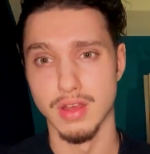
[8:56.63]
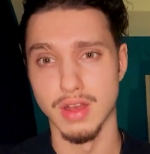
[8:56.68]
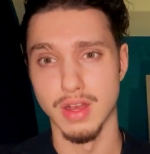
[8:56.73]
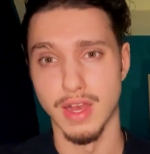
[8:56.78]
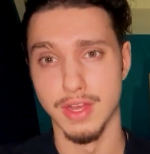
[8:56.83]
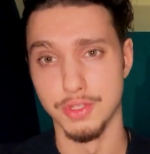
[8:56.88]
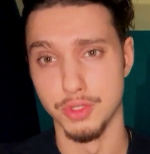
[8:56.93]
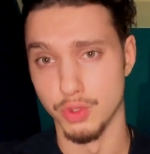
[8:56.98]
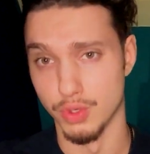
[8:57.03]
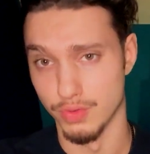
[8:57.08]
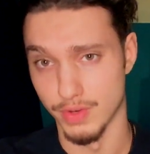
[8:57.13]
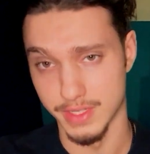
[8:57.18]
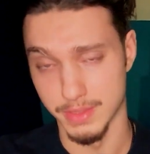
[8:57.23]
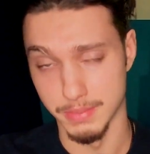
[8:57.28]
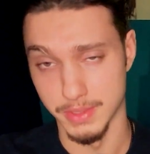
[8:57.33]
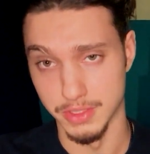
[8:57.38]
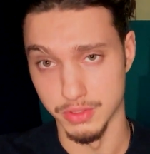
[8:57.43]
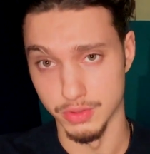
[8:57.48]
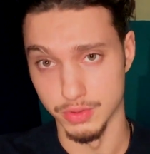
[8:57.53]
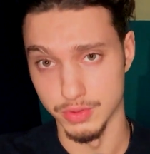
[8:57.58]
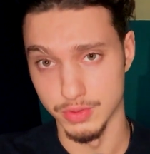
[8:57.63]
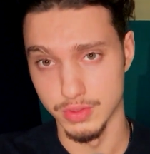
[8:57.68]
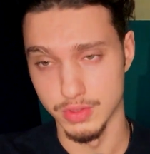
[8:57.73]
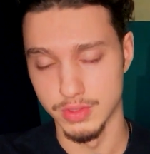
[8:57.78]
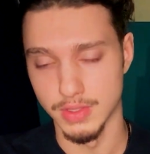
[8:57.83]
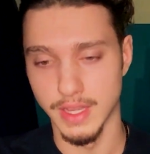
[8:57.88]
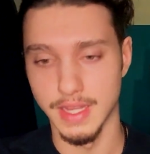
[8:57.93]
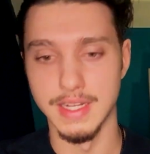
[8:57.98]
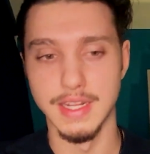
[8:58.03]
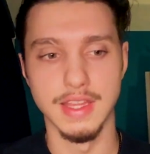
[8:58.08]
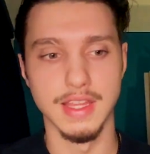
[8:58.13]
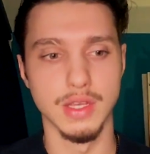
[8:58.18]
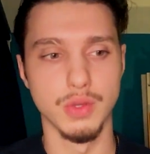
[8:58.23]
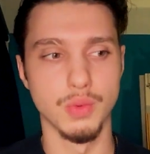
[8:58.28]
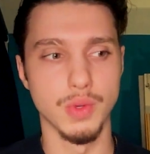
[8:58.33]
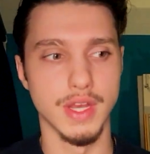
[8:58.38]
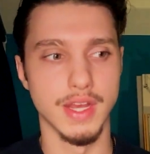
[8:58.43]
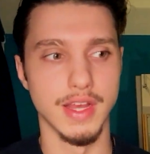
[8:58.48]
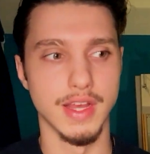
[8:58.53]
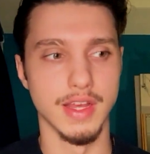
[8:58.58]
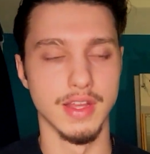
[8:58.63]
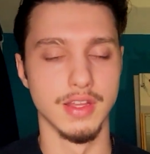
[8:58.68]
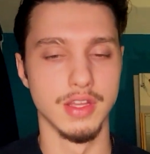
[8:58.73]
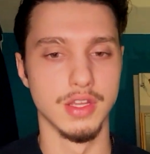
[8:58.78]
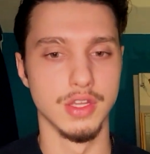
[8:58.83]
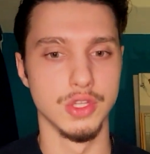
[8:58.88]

I do not recommend those. Anything where